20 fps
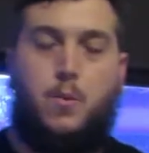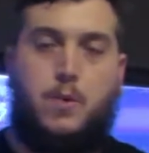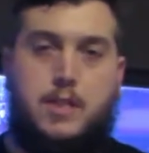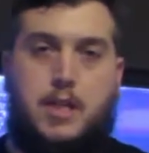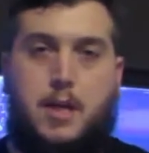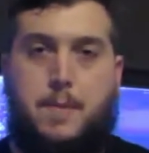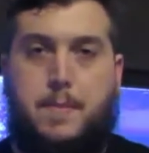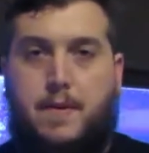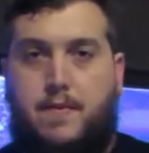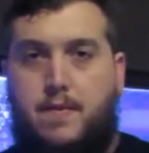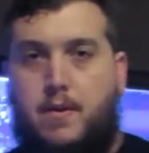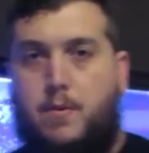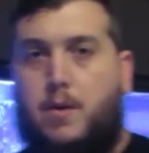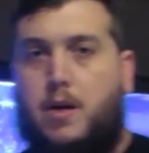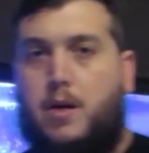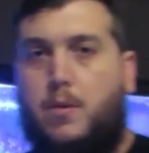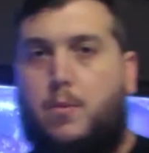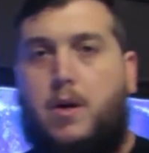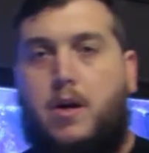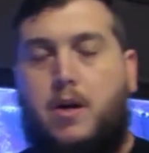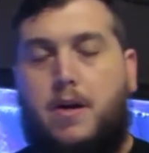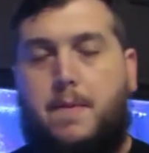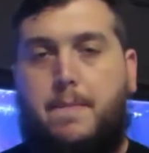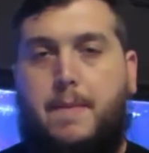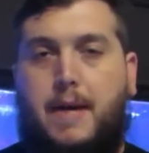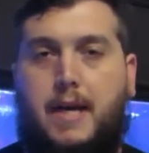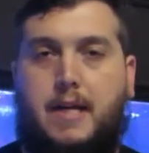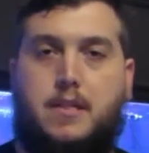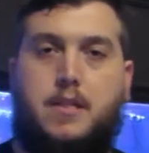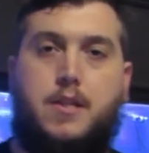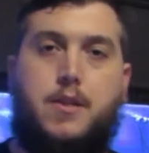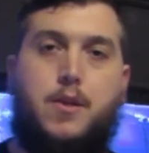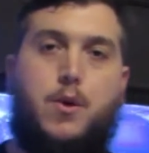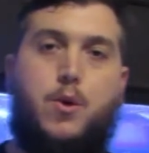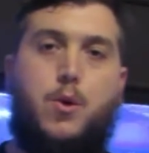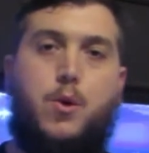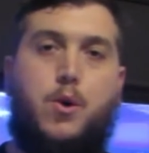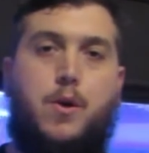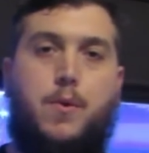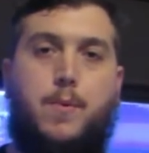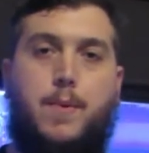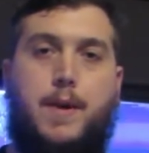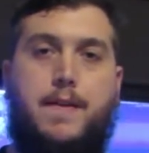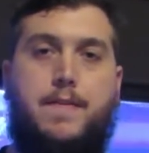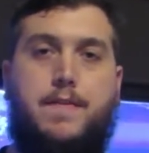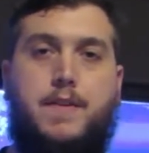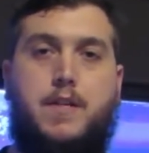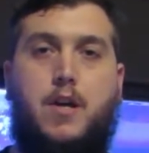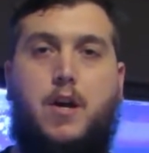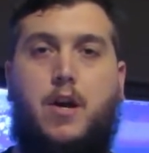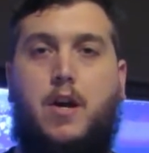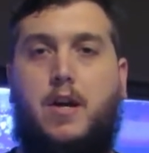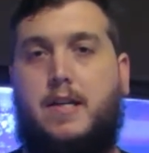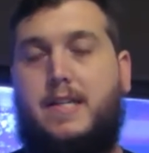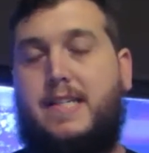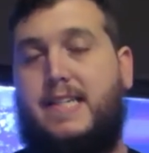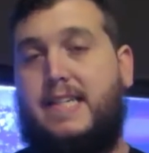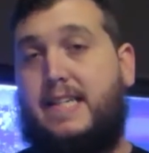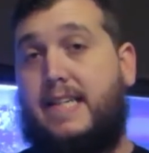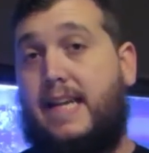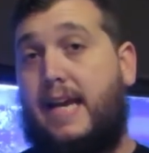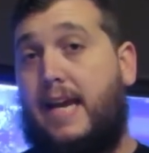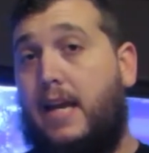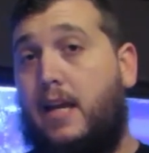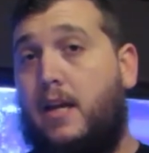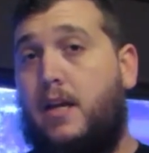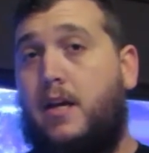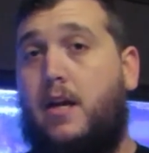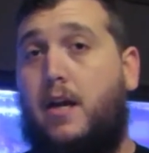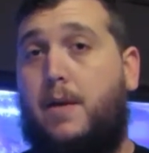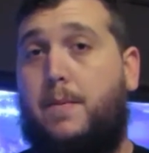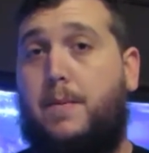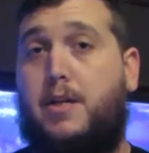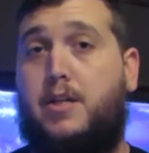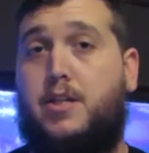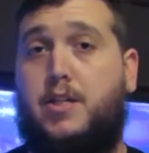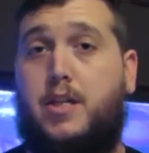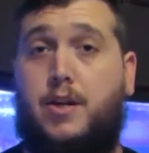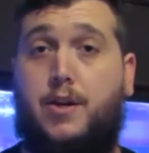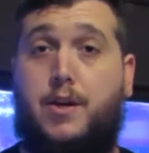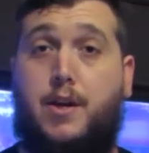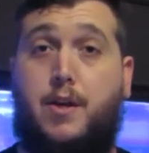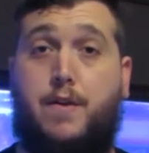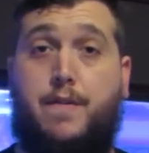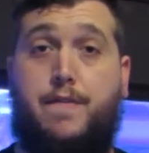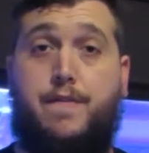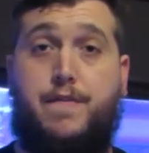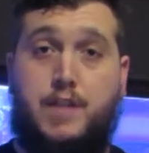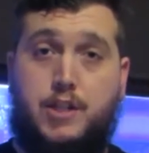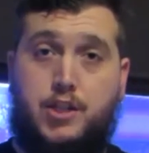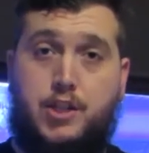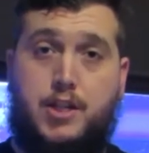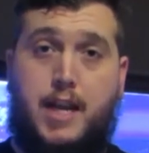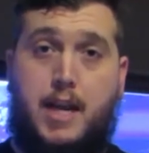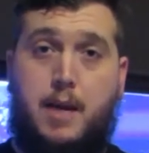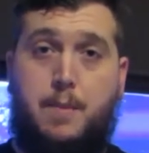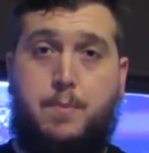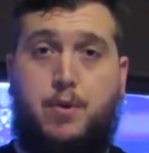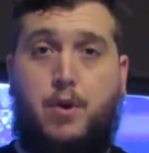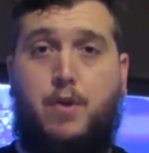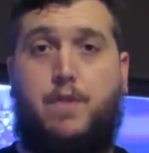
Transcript: What's up everyone? Welcome back to the Coral Reef Talk. Today I'm going to share another fish tank